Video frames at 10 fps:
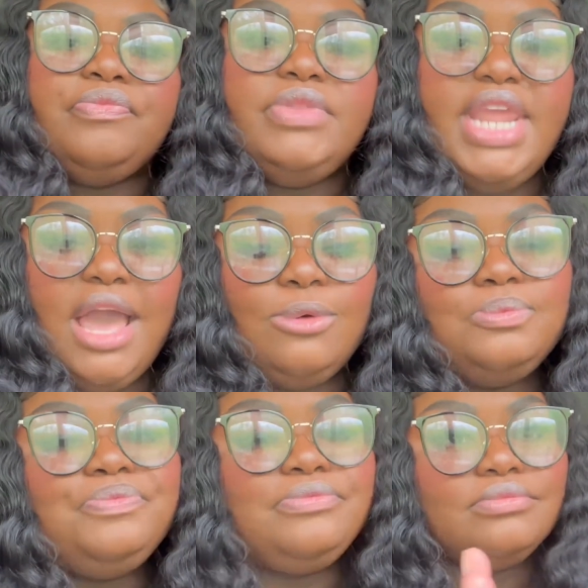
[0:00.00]
Now,
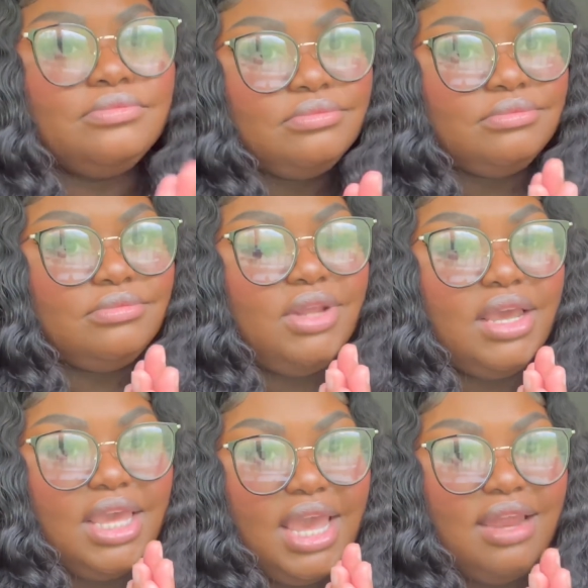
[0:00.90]

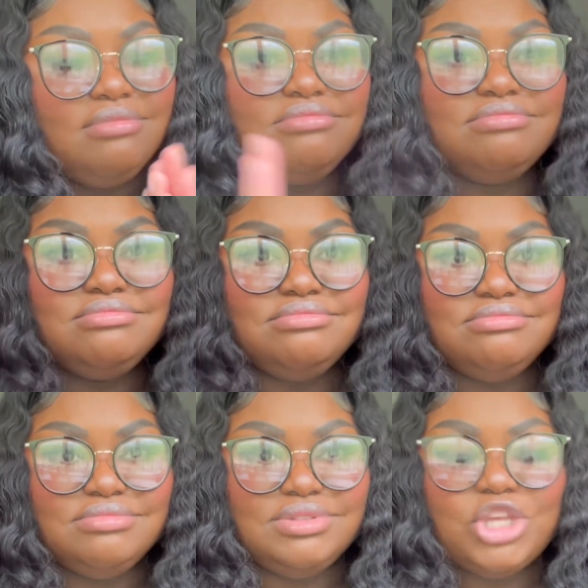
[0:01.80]
again,
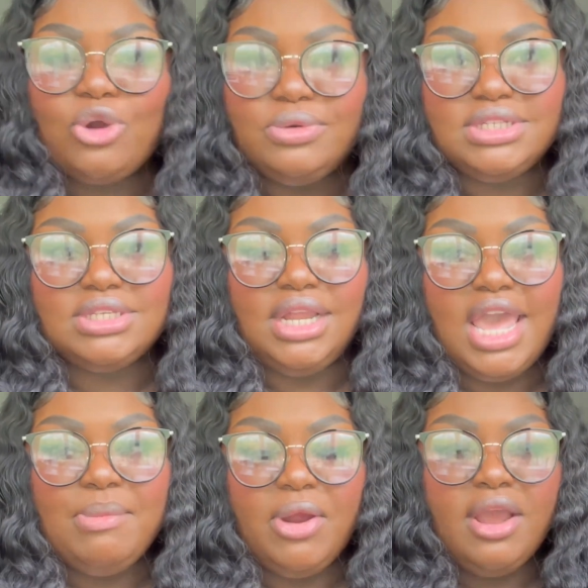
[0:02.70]
total
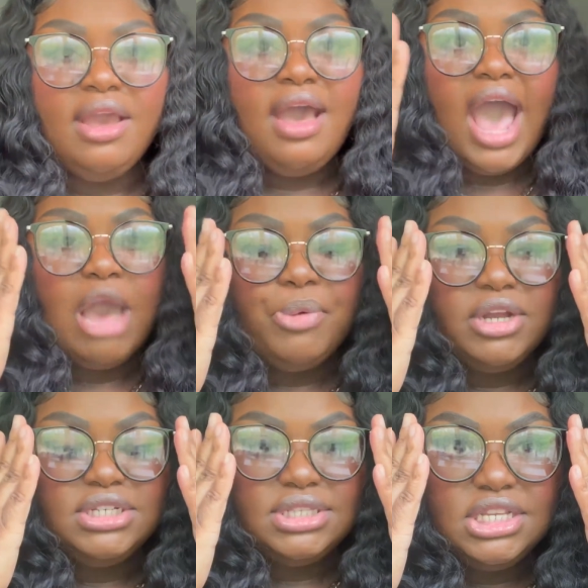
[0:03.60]
disclaimer, I
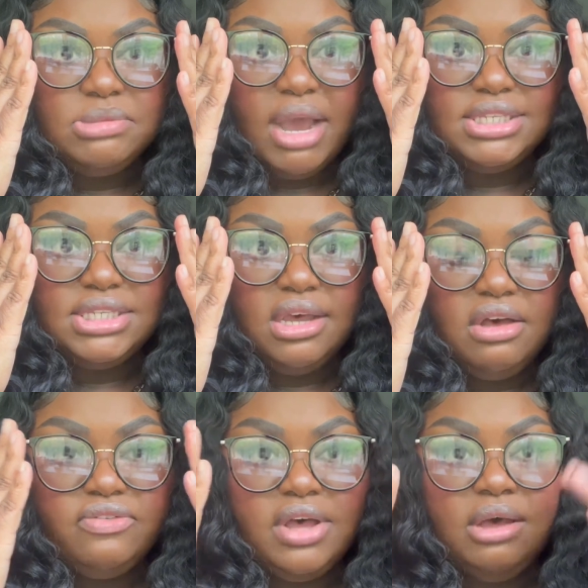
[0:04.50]
purchased
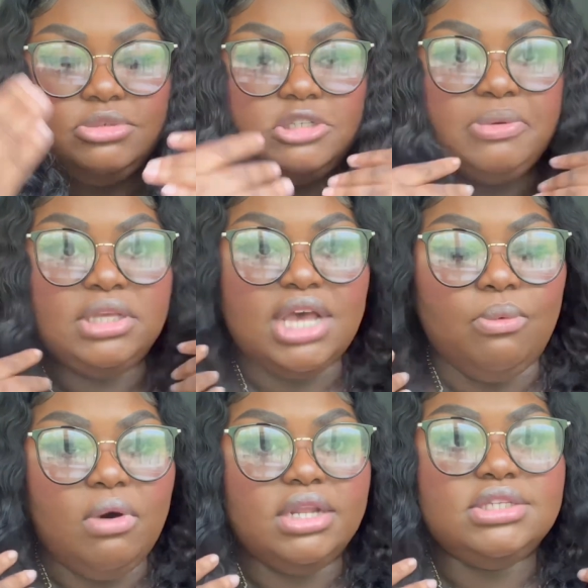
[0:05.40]
myself just because I
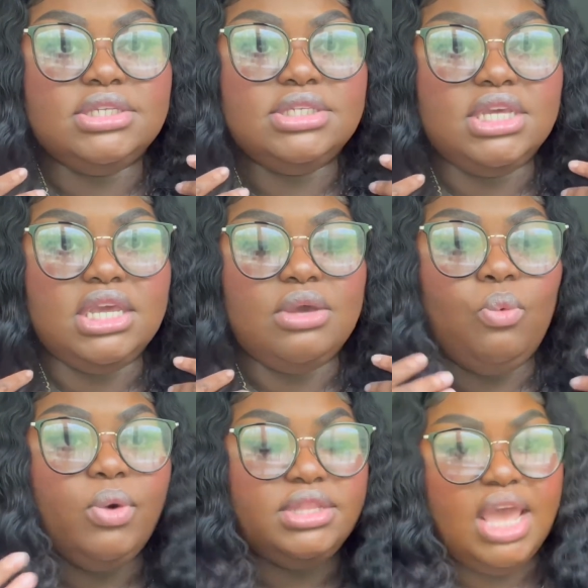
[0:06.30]
wanted to see
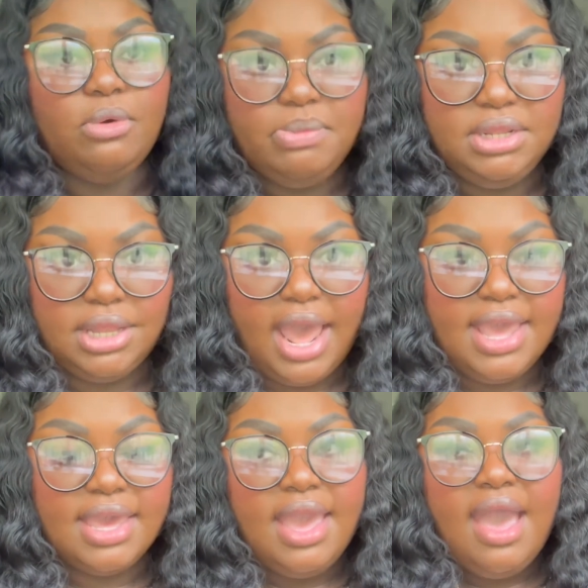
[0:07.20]
what they would be
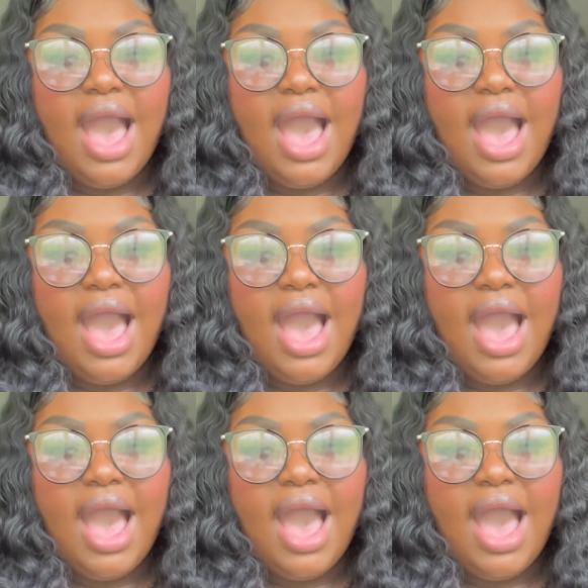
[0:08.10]
like.